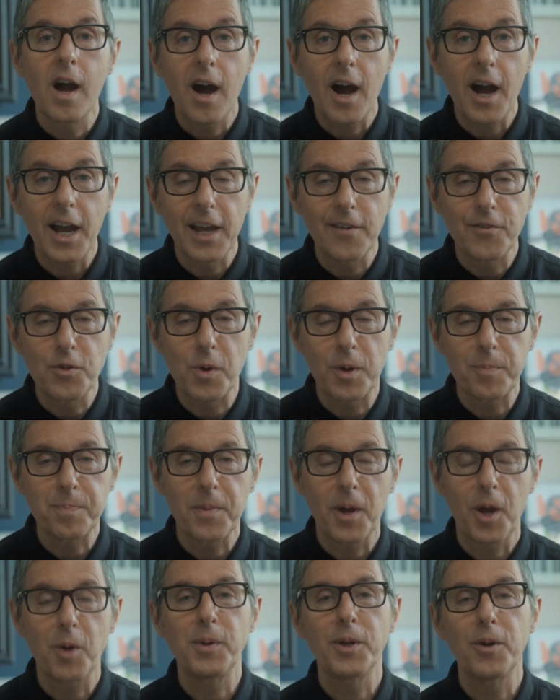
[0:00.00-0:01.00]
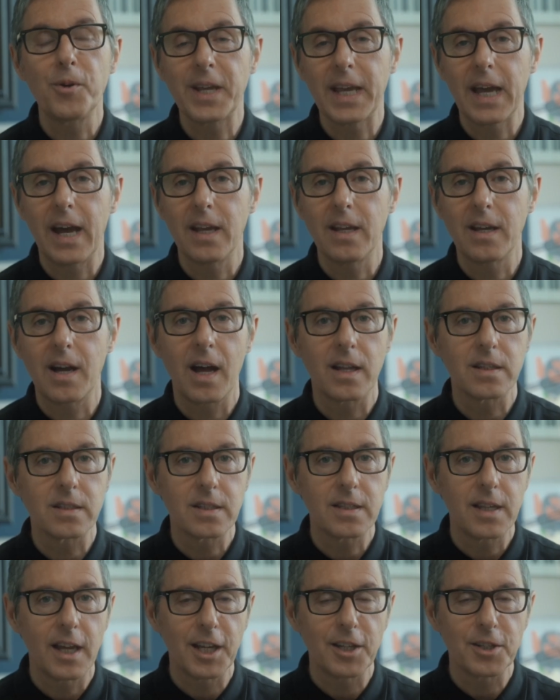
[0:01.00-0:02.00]
Hi everyone, hope you're okay and
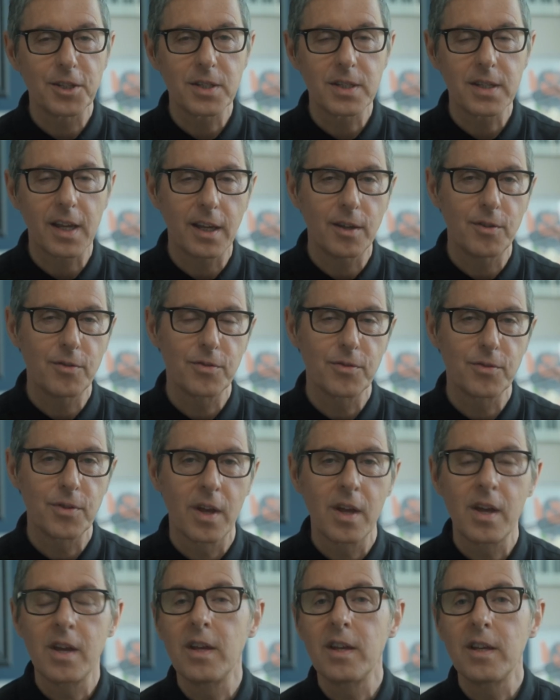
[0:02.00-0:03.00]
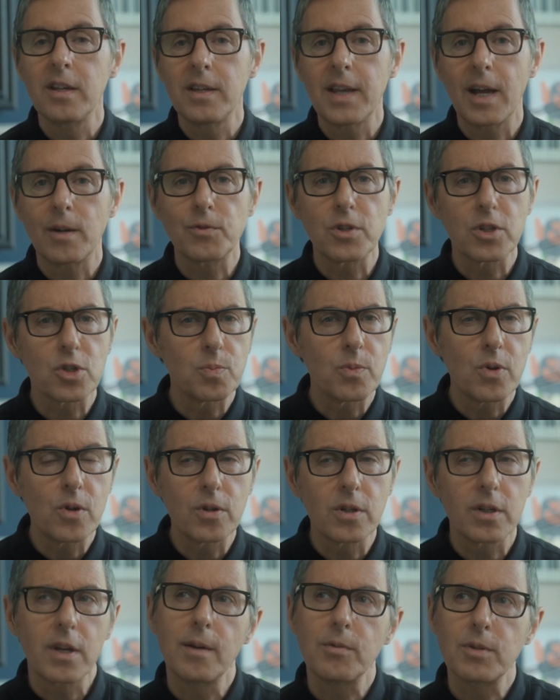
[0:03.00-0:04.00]
staying safe. Now this
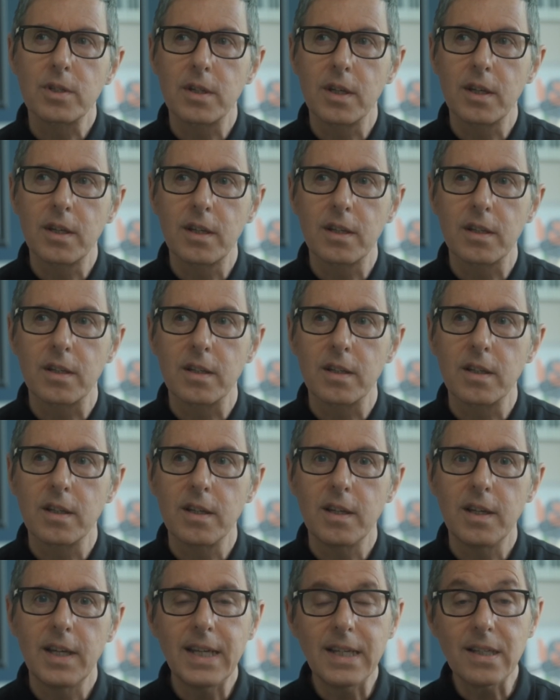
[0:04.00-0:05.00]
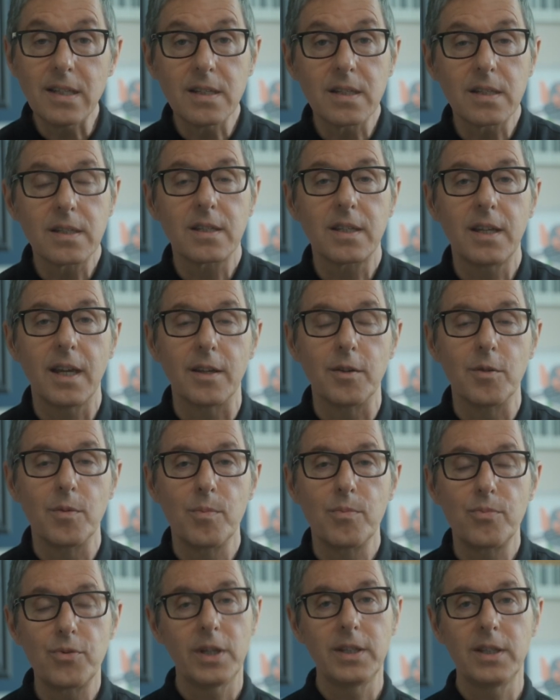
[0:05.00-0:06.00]
morning I was thinking, isn't skin
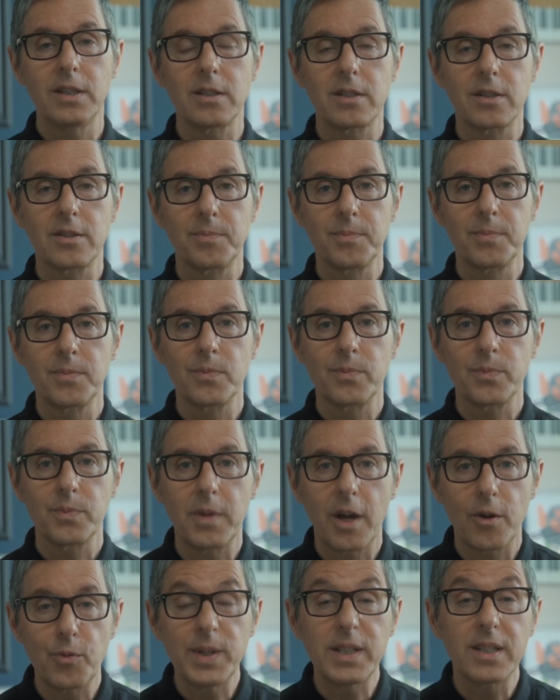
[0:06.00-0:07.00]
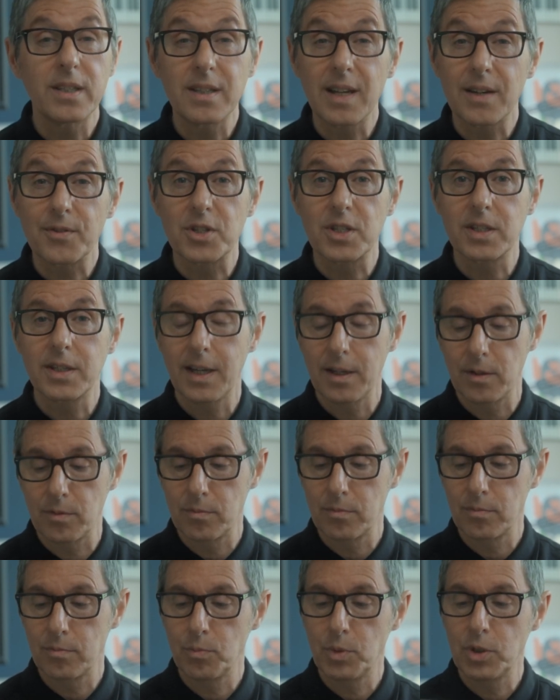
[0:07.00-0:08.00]
brilliant? Now if we didn't have skin,
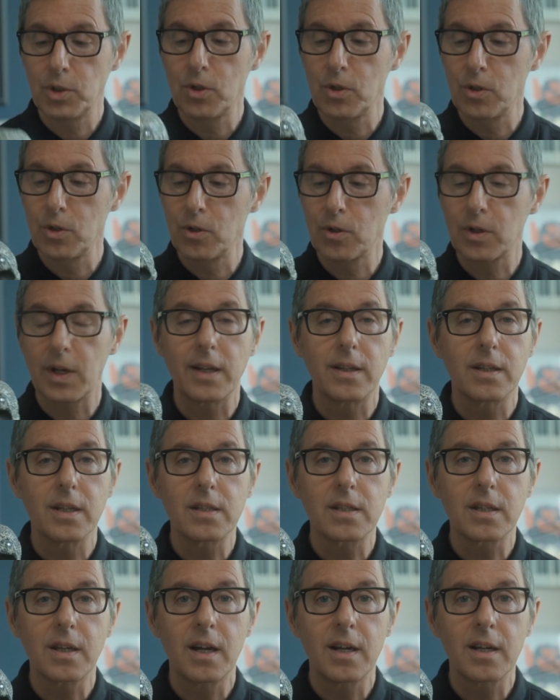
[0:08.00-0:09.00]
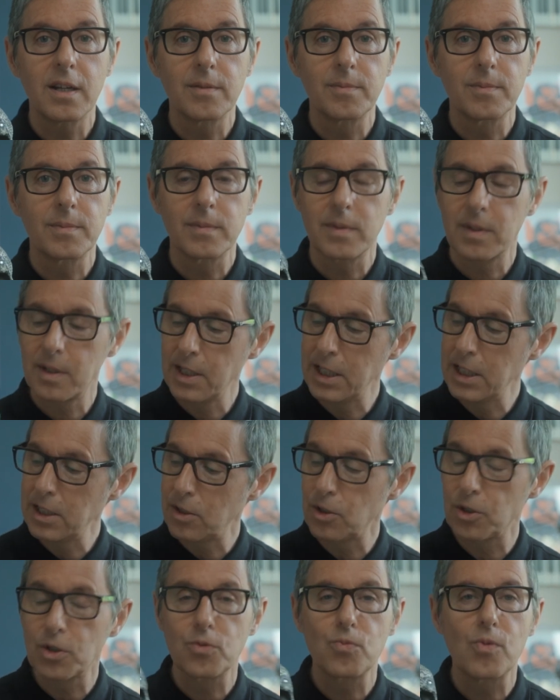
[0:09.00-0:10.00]
we'd all look like this guy, and he's
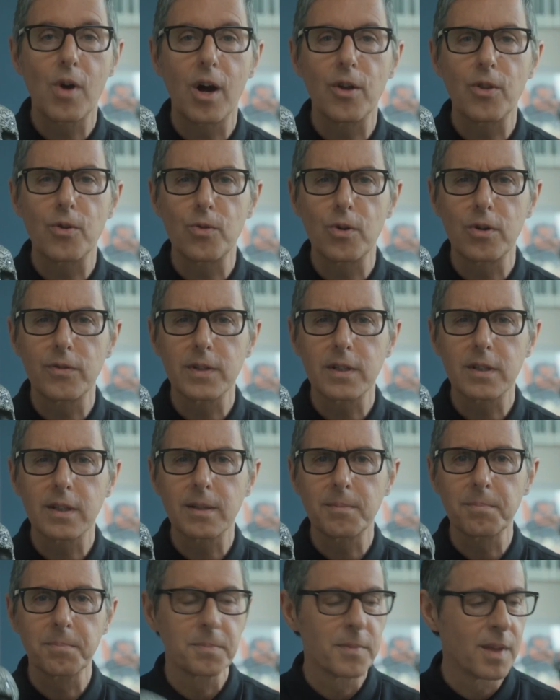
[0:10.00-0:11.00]
looking rather rough, isn't he?